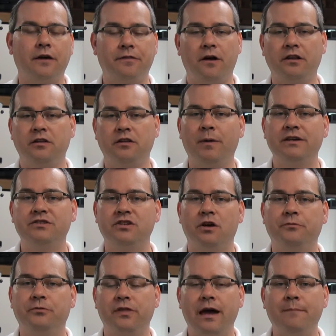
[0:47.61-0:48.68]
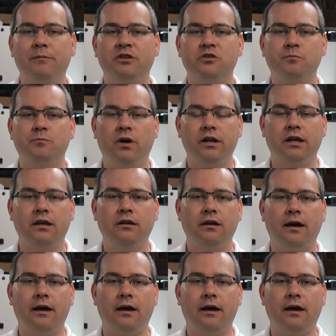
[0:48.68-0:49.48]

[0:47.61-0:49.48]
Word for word: thought to myself for that much money